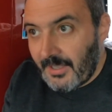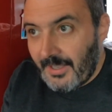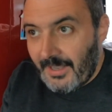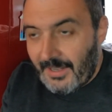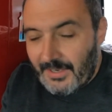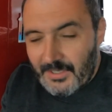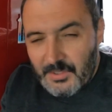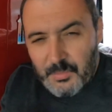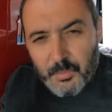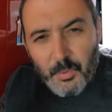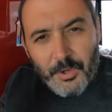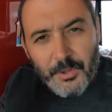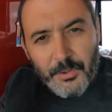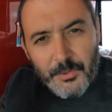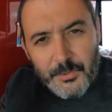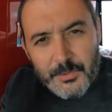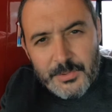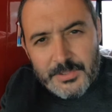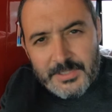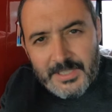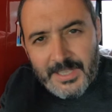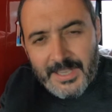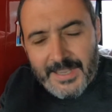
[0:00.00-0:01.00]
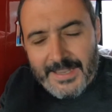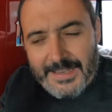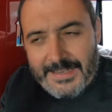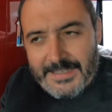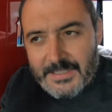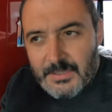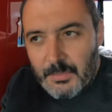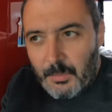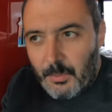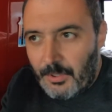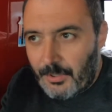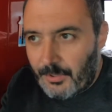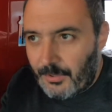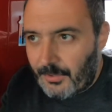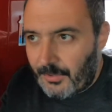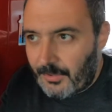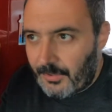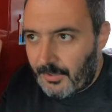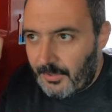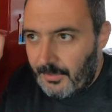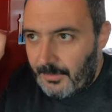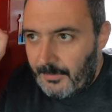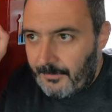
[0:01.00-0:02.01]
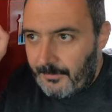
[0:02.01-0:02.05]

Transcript: And it's one of those days where